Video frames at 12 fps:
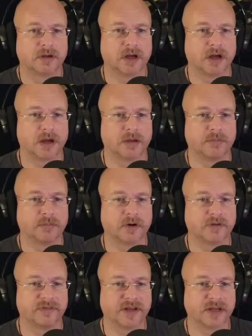um,
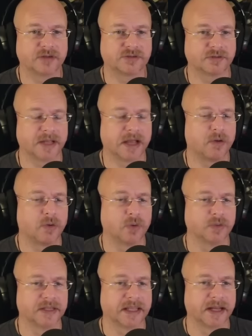her videos are now
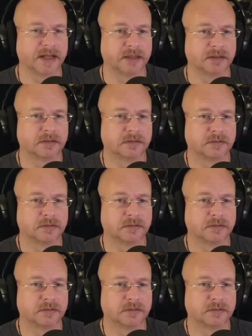only getting.